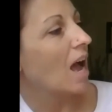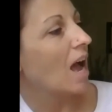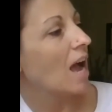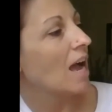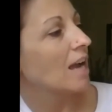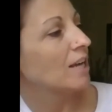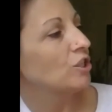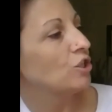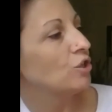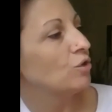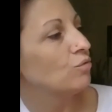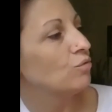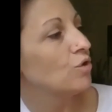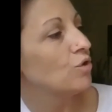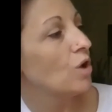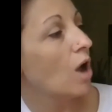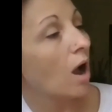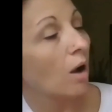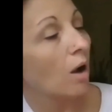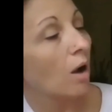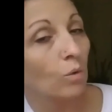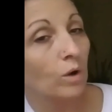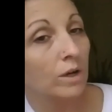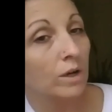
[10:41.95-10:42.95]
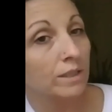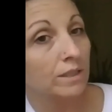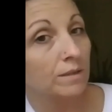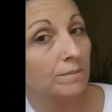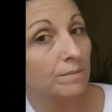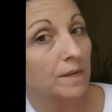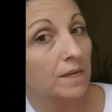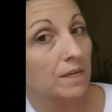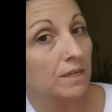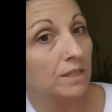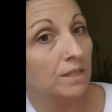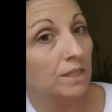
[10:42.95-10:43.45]
I do not want
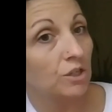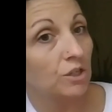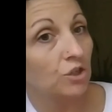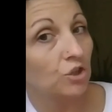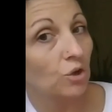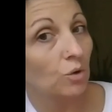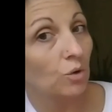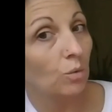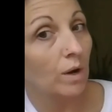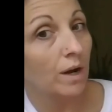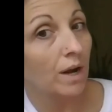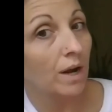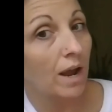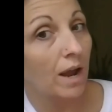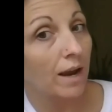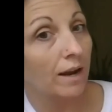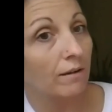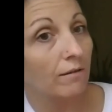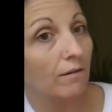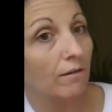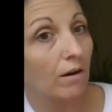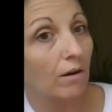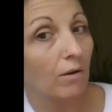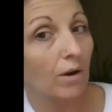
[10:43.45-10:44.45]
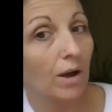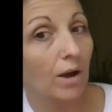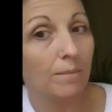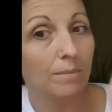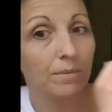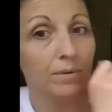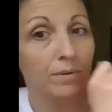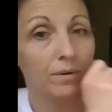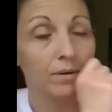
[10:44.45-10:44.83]
to be a teacher when I grow up.